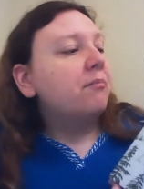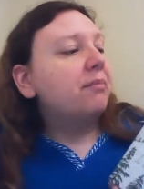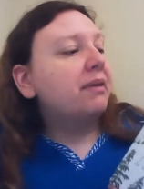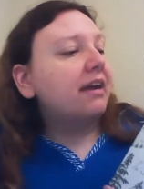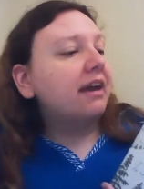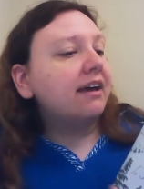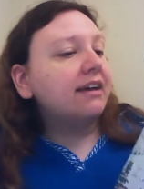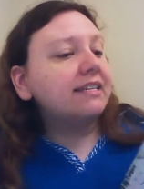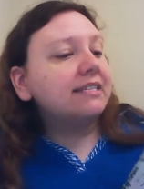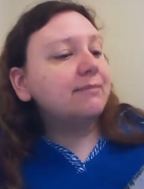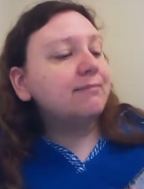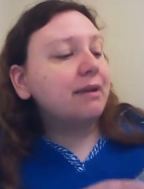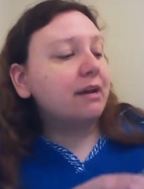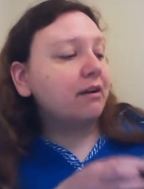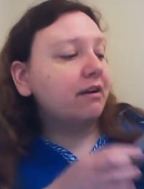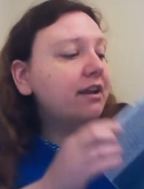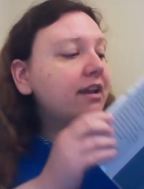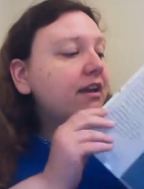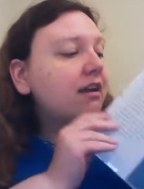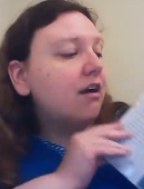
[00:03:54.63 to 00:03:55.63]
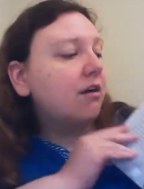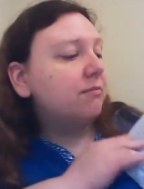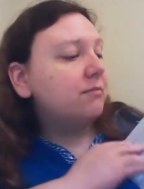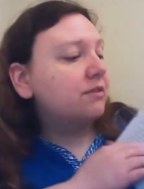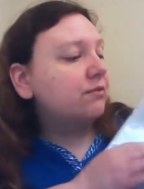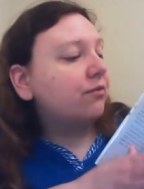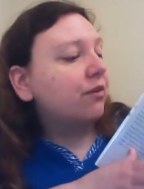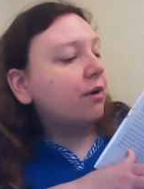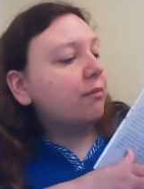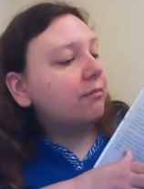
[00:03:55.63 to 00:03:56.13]
Because Mary
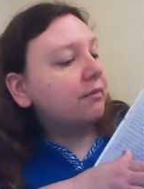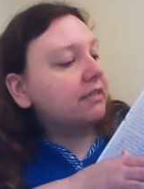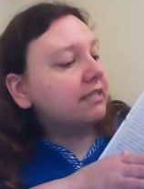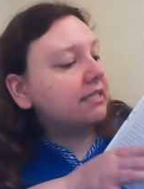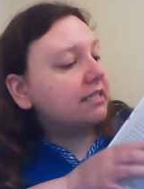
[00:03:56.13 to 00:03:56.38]
comes from